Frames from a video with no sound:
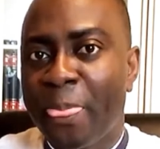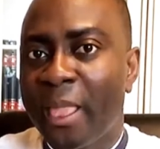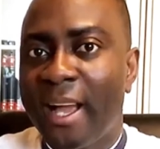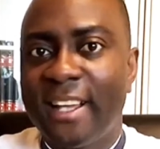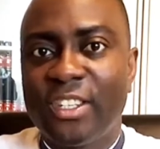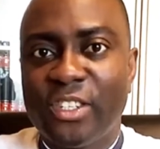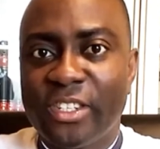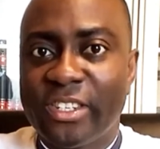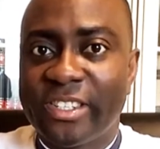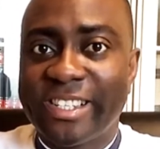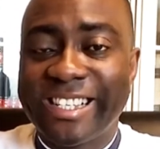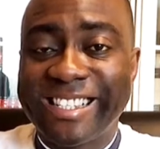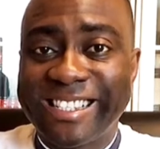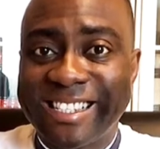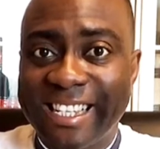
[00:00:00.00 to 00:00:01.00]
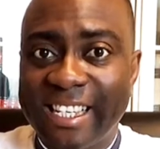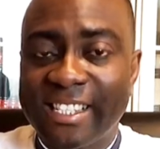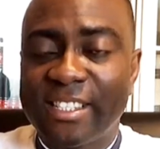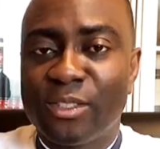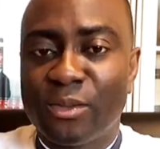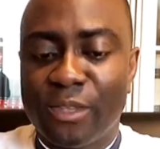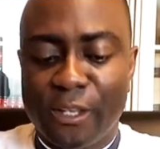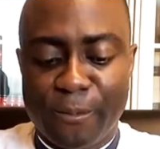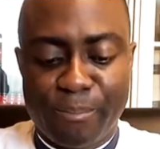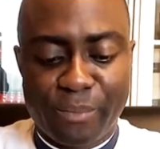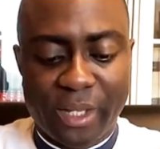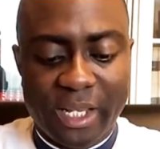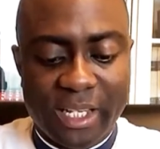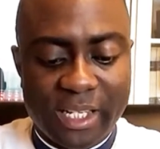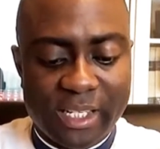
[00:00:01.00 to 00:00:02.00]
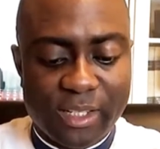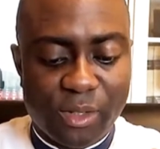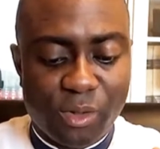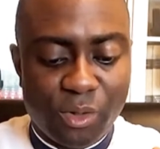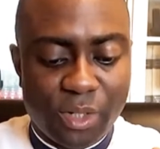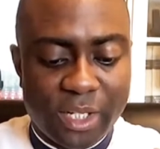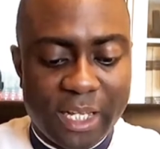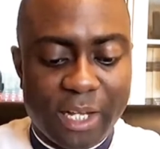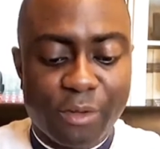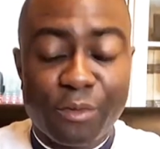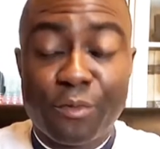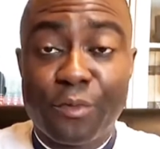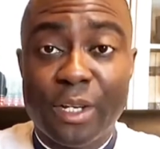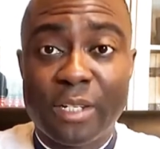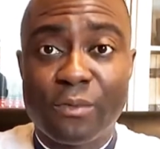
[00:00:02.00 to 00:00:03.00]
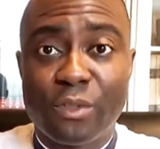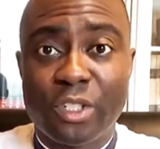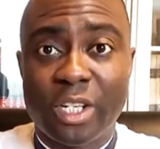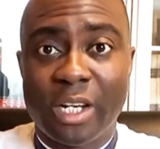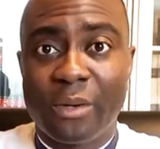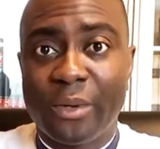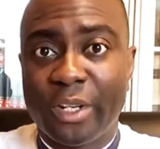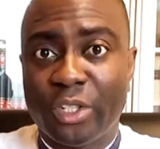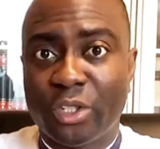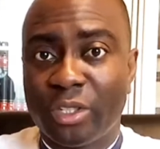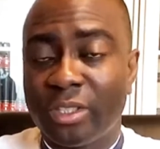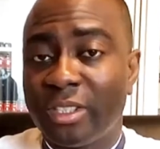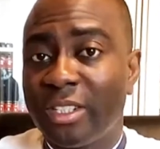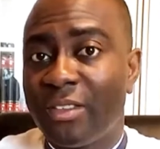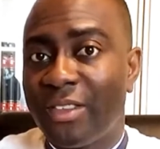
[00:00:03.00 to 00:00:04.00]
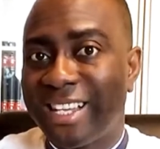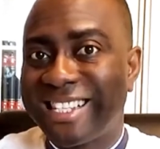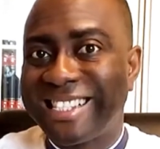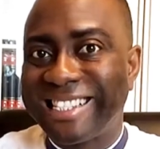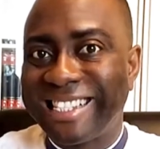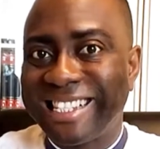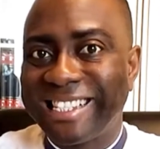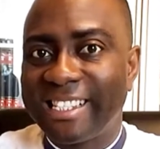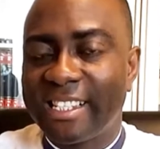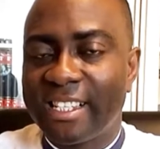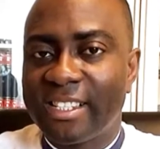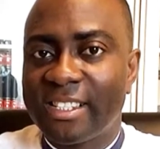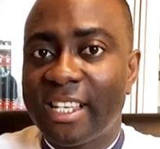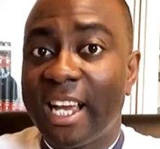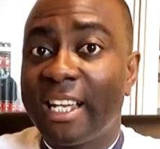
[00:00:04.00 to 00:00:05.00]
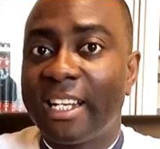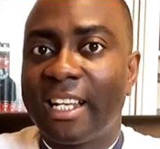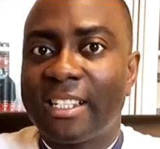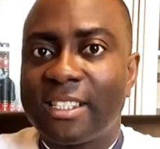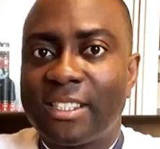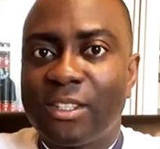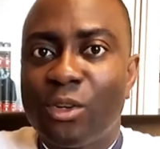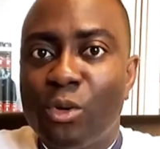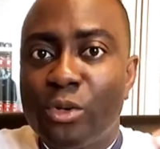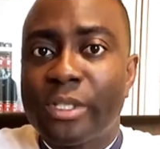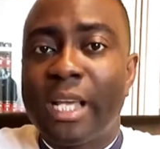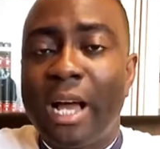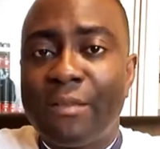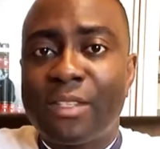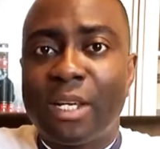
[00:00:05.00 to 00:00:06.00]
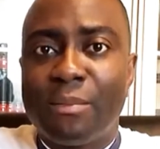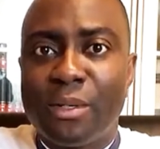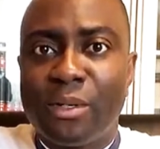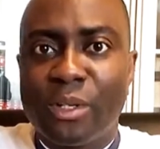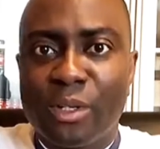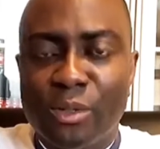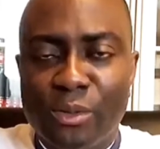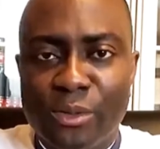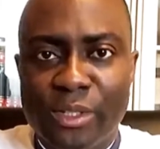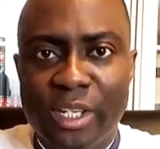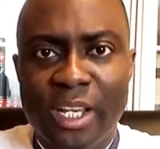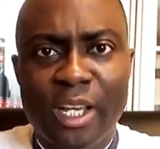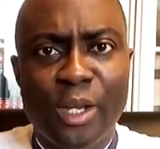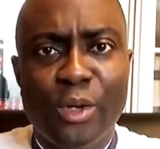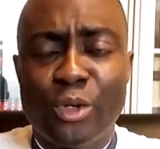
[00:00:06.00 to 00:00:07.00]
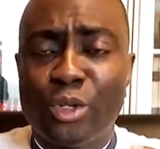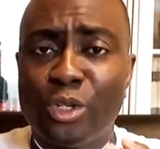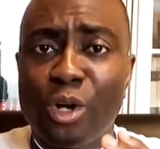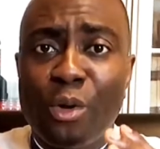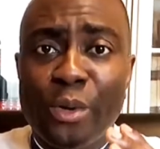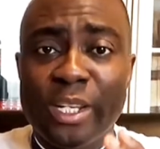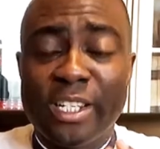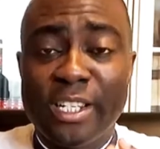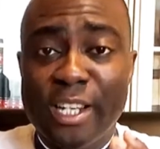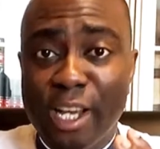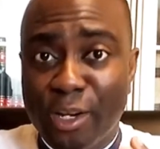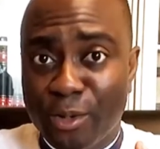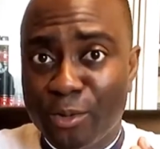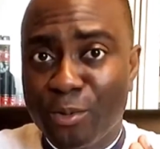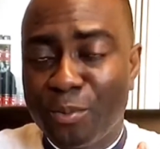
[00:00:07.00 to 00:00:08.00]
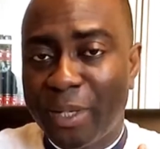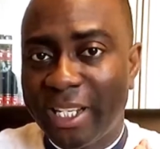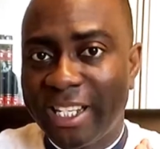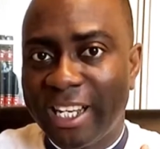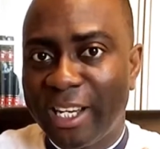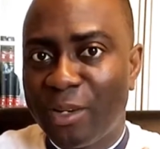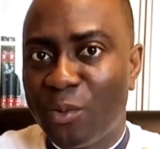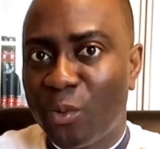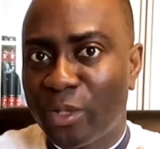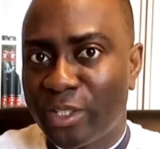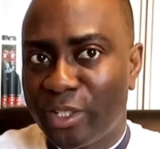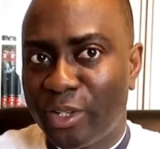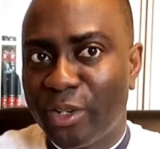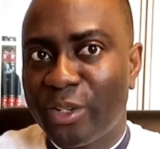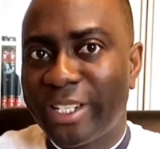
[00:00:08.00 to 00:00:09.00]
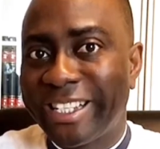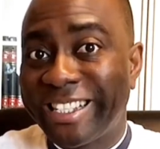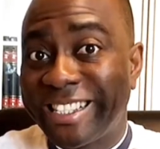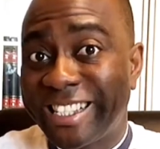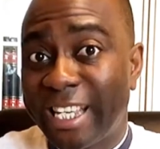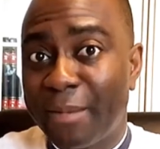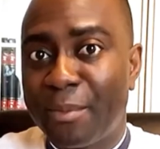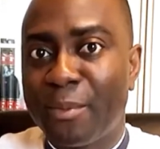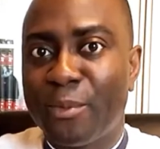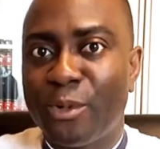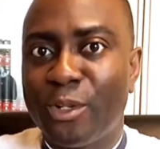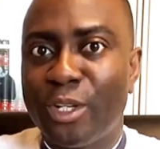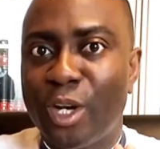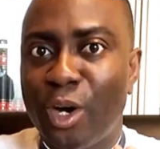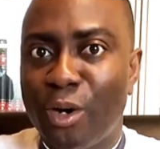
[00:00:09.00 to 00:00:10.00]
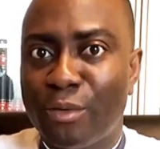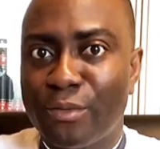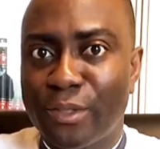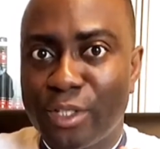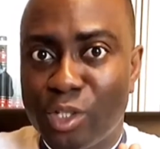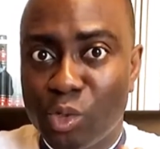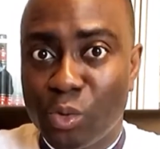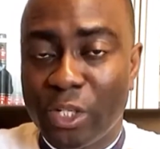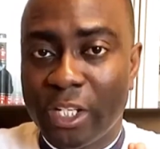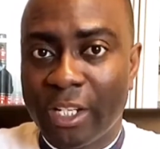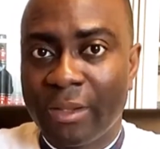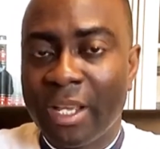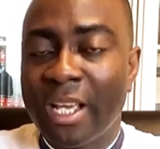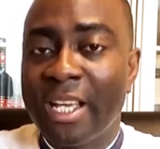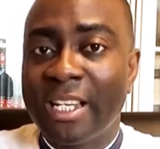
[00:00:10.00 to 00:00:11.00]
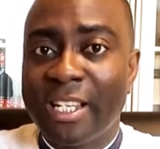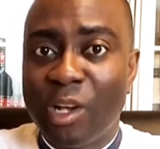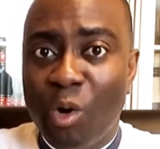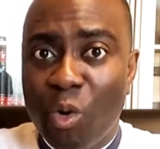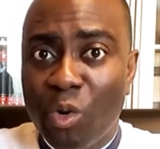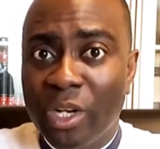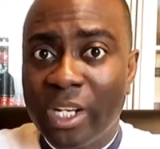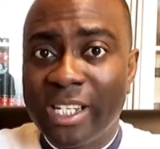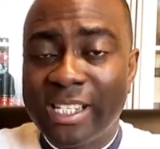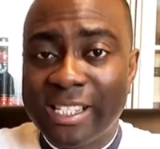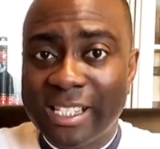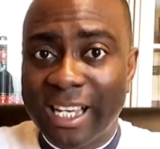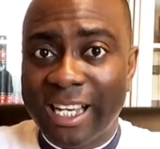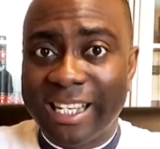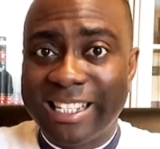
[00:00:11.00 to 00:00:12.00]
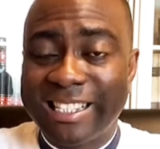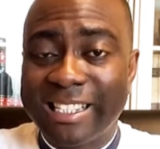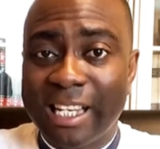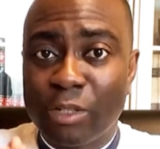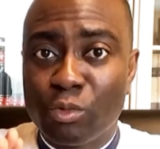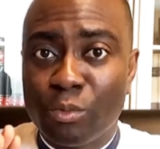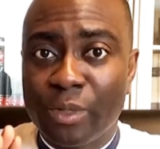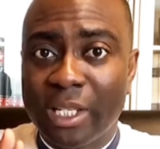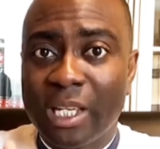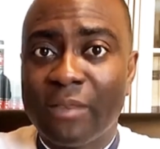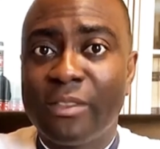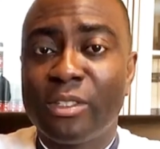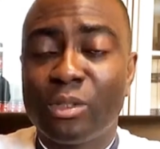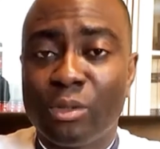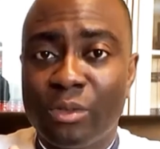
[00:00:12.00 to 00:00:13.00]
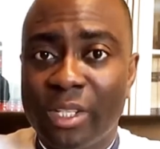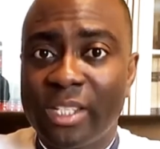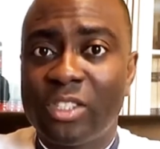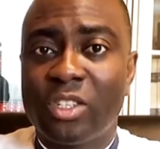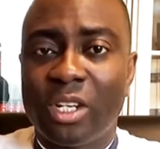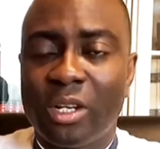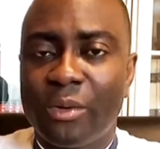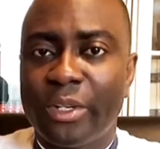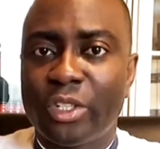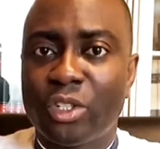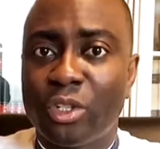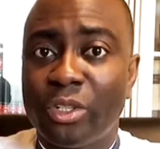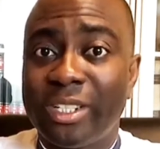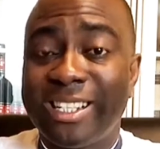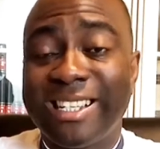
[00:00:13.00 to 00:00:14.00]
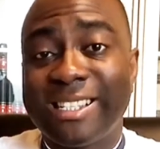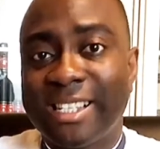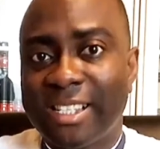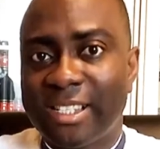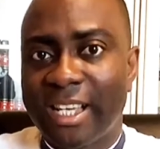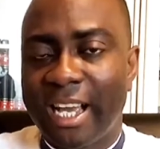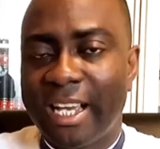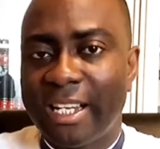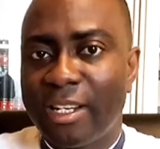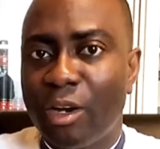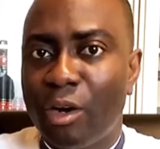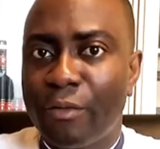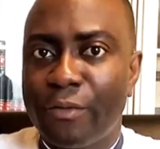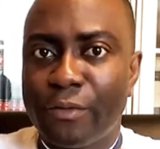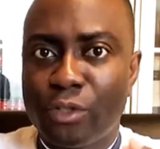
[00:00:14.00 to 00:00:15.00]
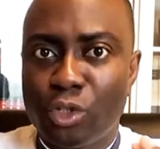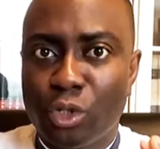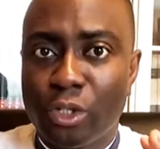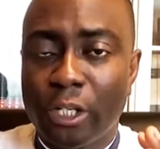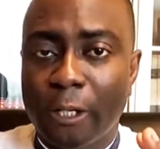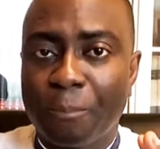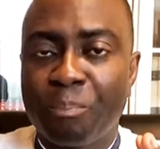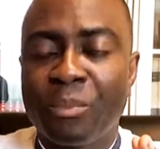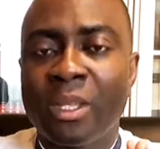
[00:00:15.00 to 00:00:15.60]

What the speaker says: And Jesus says to them, it is only an unfaithful generation that seeks a sign, that goes after miracles. You should already know by now what God is capable of doing. The only sign that will be given to this generation is the sign of Jonah.